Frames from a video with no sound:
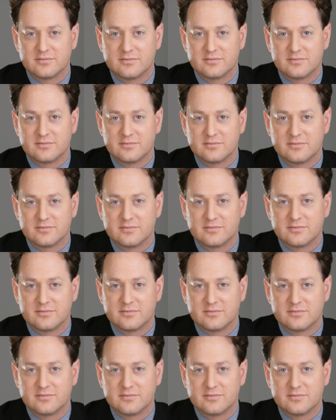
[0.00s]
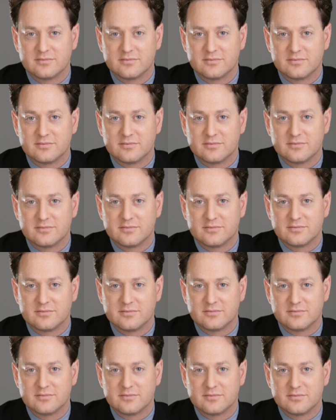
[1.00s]

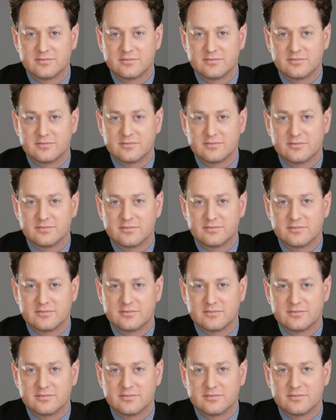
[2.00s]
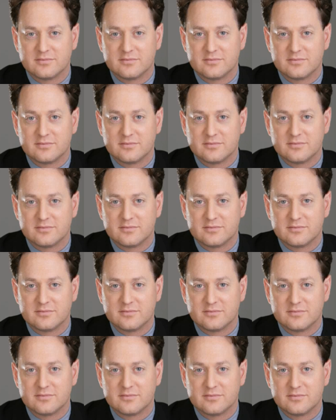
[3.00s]

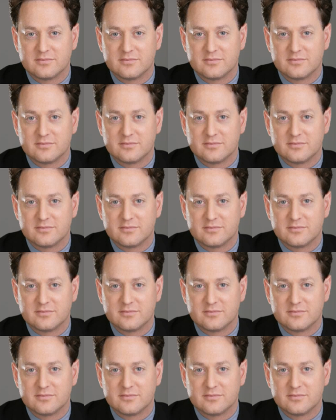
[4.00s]
No words are spoken by the person on screen.